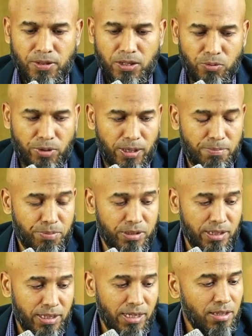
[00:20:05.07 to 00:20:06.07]
Okay, but
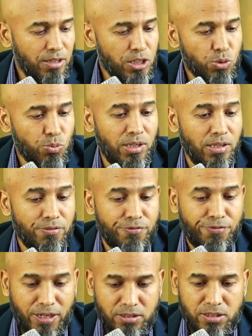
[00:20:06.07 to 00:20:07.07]
again, these will
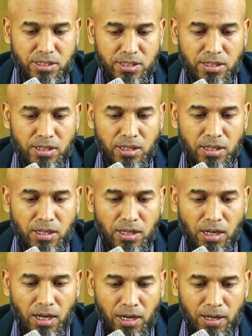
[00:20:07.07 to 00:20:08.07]
affect
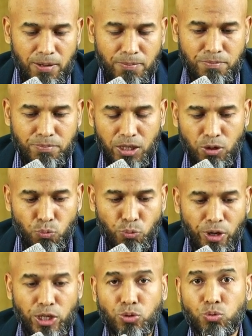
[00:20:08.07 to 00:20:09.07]
the
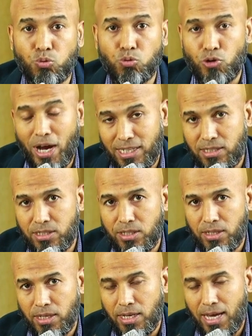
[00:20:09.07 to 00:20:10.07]
way you
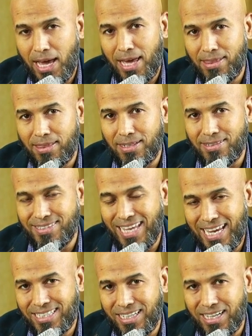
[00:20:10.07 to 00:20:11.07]
write and the
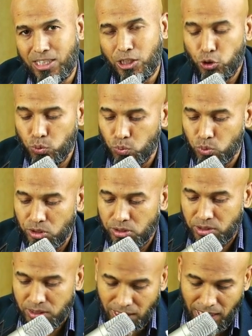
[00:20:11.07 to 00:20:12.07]
data you
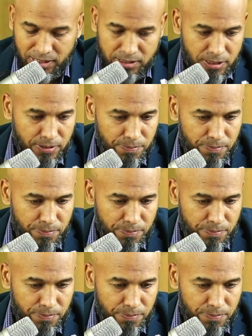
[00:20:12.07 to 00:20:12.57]
select.